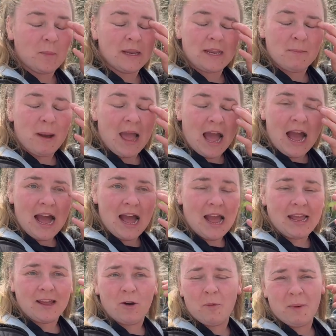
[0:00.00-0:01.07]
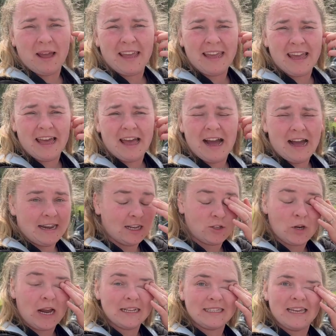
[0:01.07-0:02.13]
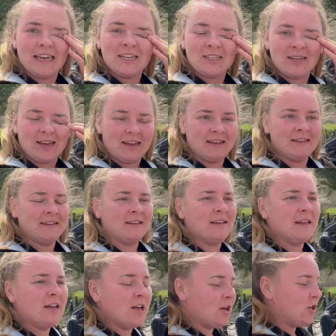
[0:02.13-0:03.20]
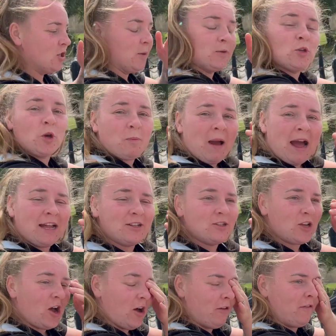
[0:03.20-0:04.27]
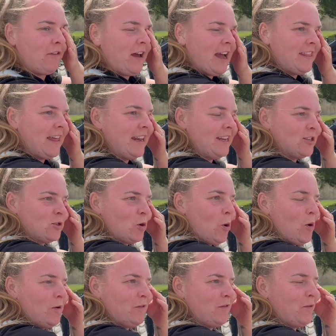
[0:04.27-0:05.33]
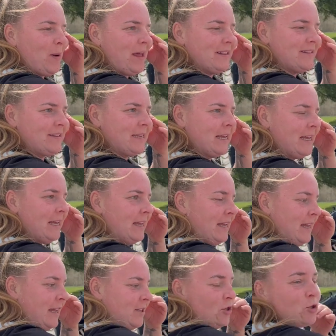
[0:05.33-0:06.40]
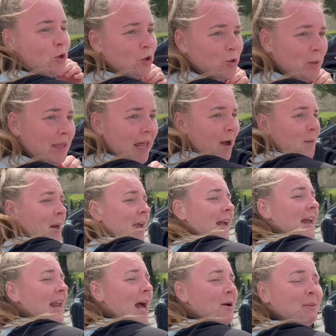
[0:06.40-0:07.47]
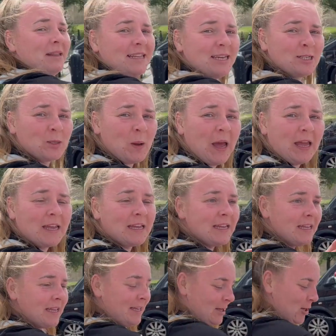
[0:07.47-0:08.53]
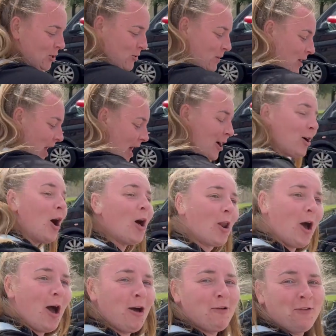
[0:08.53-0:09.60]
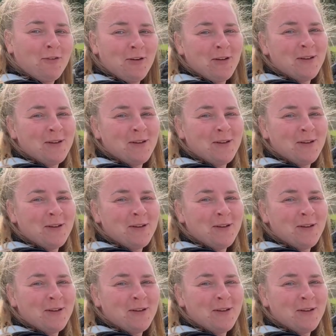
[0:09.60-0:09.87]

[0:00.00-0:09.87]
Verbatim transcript: went in my eye or my ear and I tried to itch it. So I took my hand off and then it sort of went, the scooter went that way and I went this way. So I, I got off